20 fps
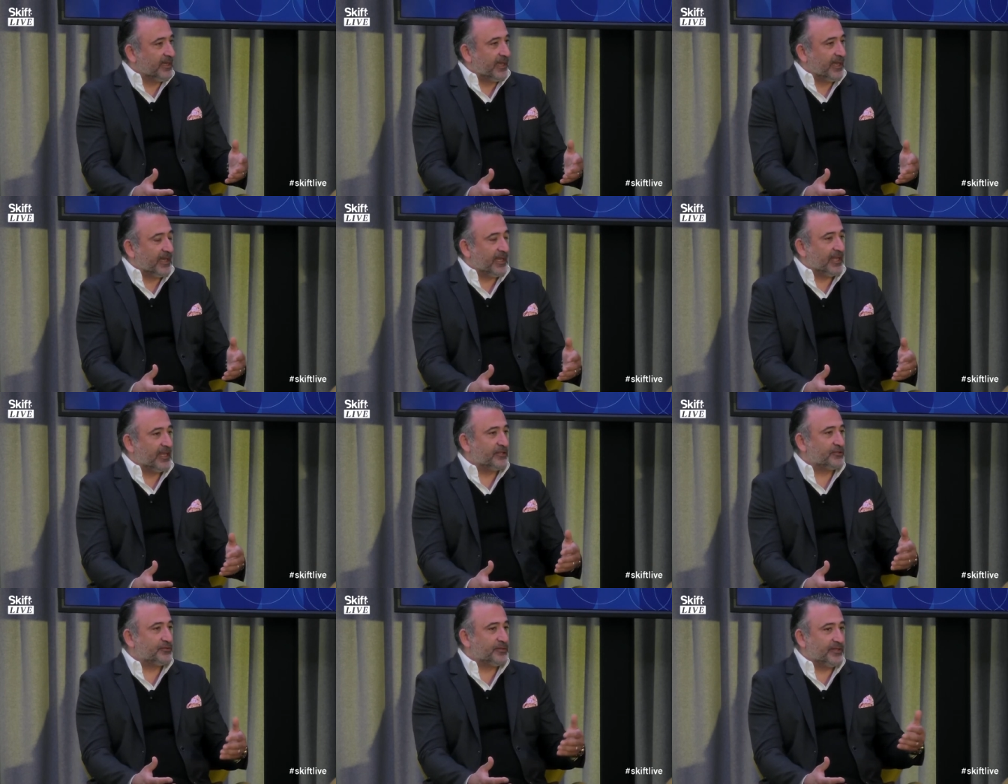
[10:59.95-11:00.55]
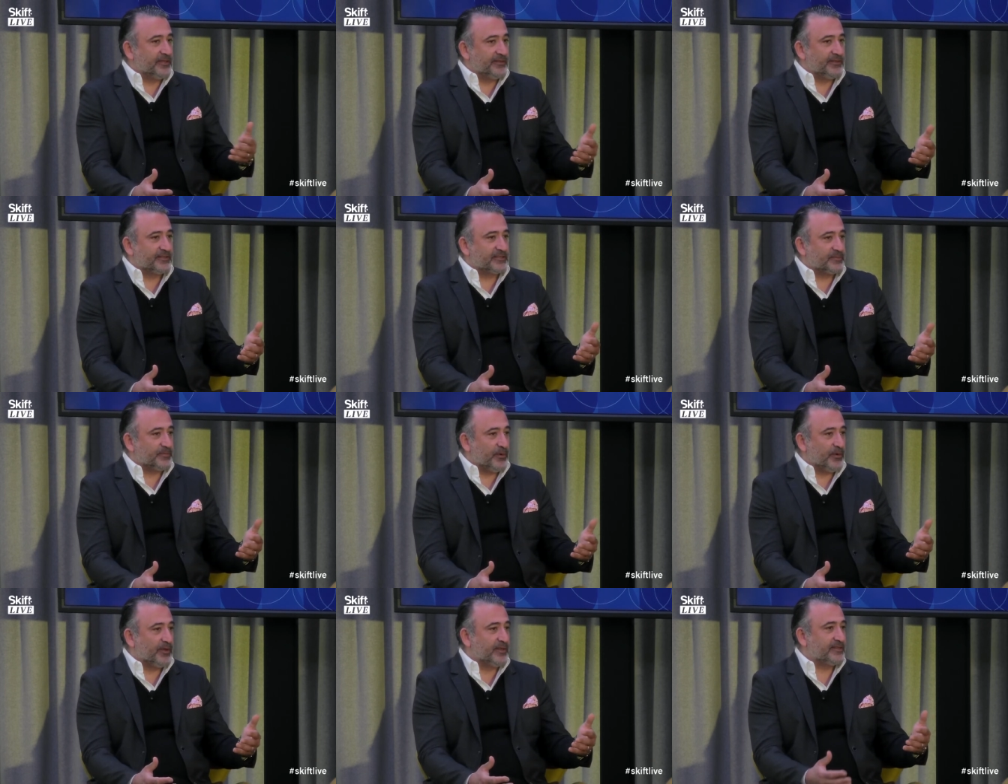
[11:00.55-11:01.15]
And to Gilda's
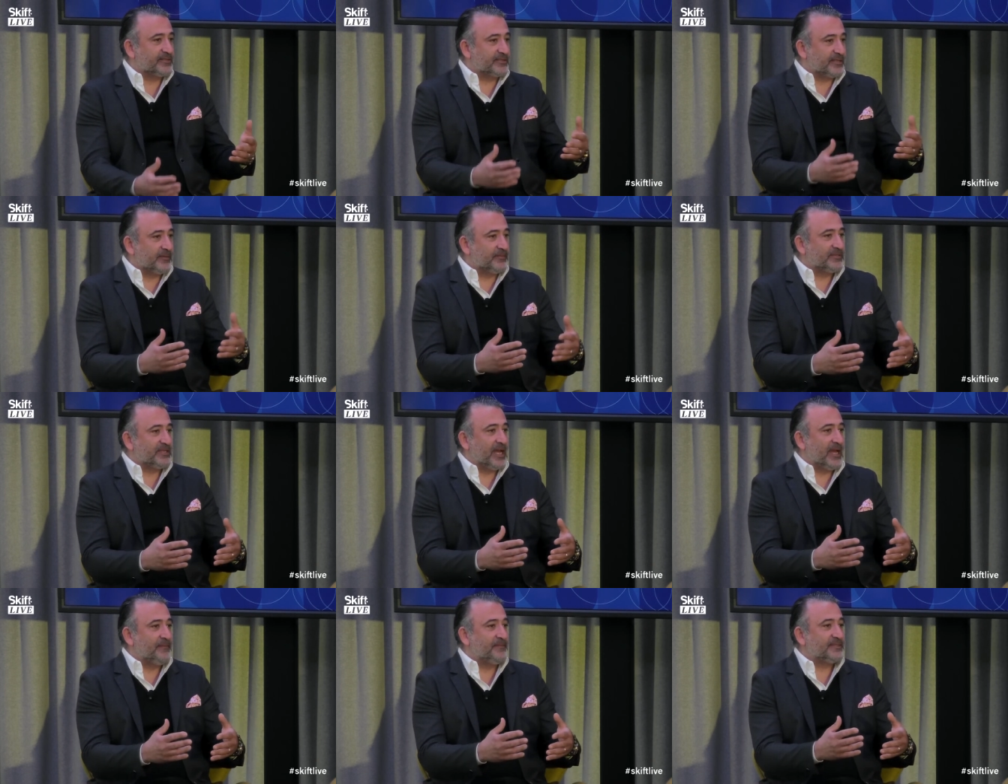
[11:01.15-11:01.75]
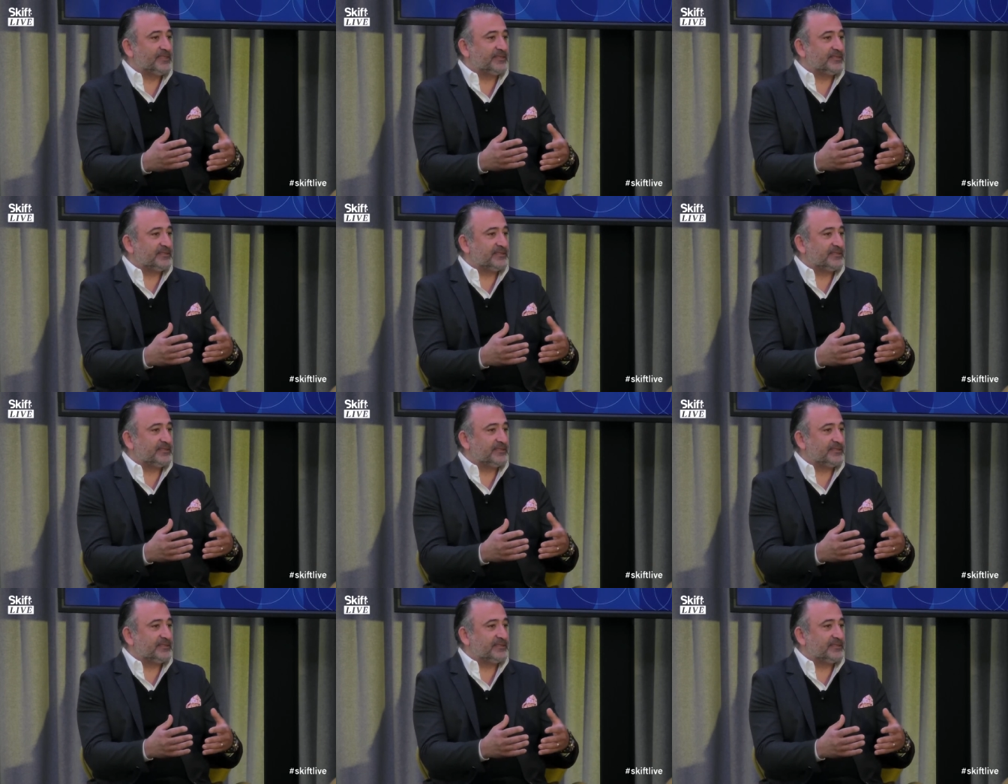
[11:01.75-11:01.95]
point, sometimes it's